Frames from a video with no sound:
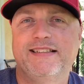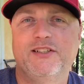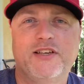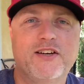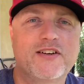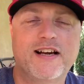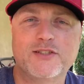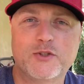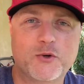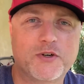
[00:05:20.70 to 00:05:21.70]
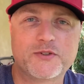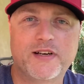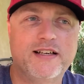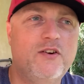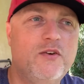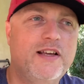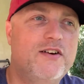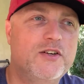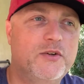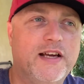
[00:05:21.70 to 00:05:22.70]
you get all kinds of stories, right? Oh, they
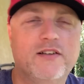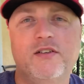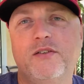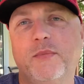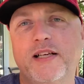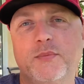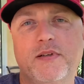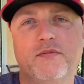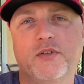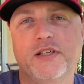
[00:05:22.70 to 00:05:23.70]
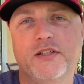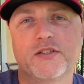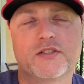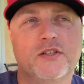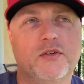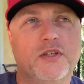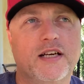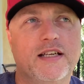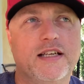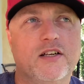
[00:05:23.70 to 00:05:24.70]
all go down. Oh, mine's been for years. So you
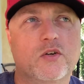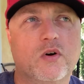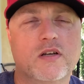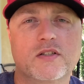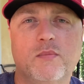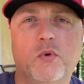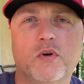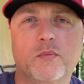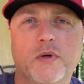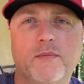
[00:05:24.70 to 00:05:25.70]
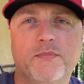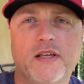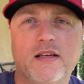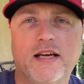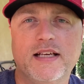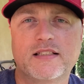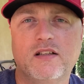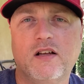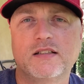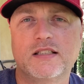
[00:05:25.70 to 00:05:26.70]
kind of get it across the board. But I guess as
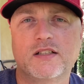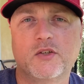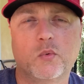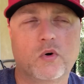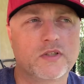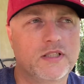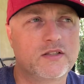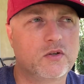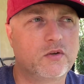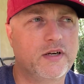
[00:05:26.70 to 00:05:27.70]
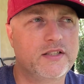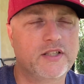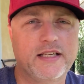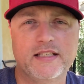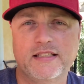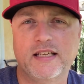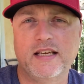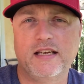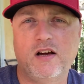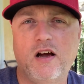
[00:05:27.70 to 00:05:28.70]
long as it's under warranty, SolarEdge, I guess,
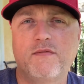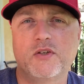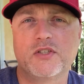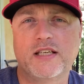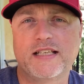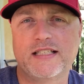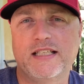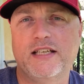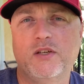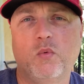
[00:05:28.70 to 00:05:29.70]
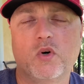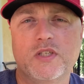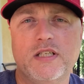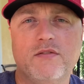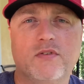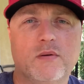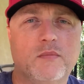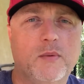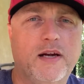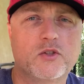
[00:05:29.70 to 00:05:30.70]
offers an extended warranty
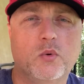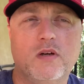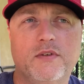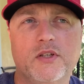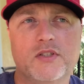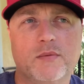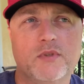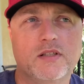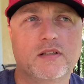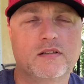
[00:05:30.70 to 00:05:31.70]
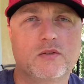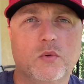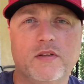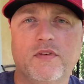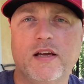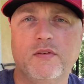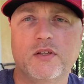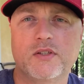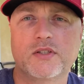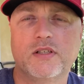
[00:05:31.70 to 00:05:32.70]
from about 12 years up to 25
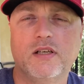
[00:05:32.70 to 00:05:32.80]
years.